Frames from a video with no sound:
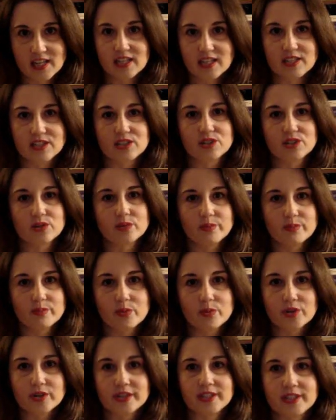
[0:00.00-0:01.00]
It's so
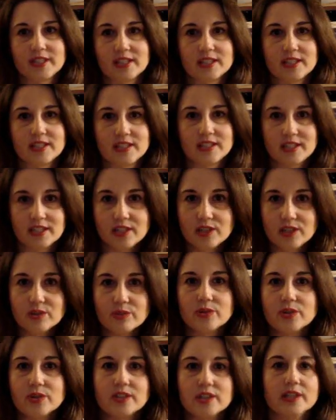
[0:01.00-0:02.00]
important to
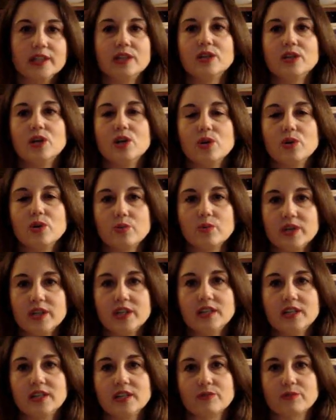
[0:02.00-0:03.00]
continually
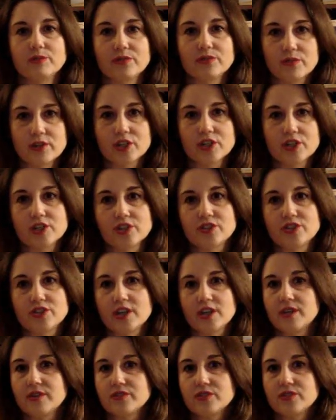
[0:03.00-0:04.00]
read and refresh
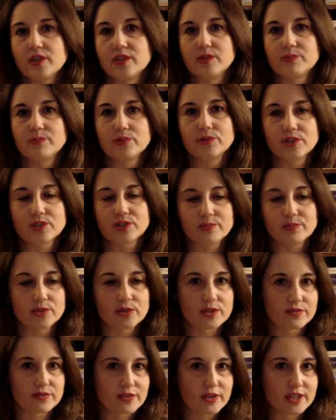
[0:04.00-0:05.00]
ourselves on the
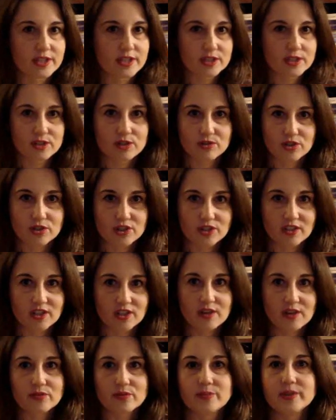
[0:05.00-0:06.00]
principles of constitutional
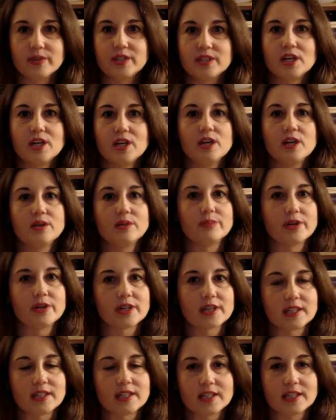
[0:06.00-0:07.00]
government,
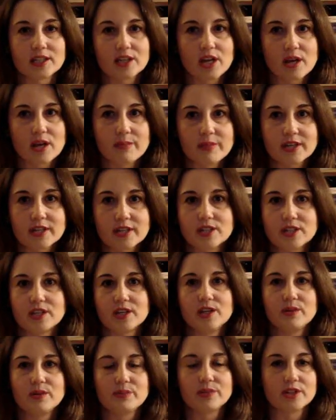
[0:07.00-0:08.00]
market economics,
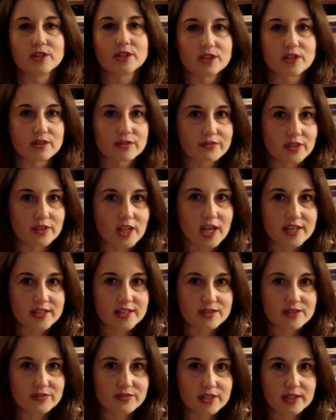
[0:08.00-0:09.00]
political
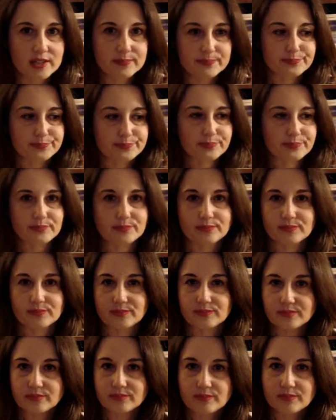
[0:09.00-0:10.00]
philosophy,
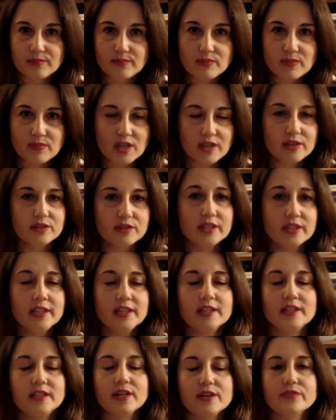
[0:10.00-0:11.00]
that
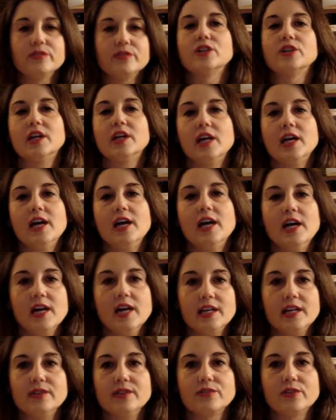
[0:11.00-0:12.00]
it never
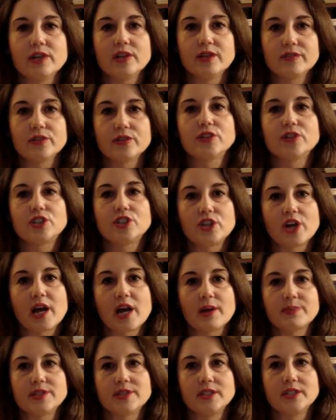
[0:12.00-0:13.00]
ever
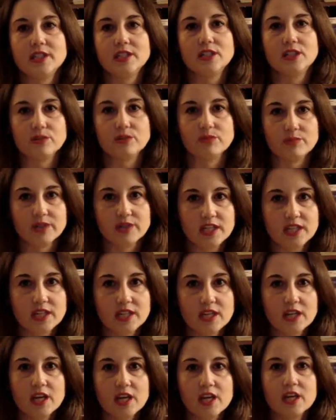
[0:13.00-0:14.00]
stops, the need to
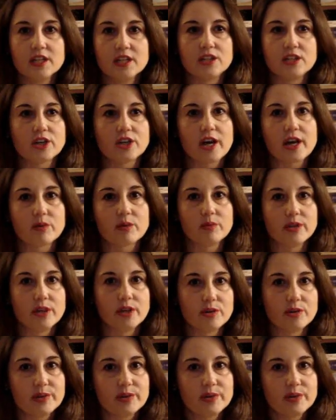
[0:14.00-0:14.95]
read, to talk with other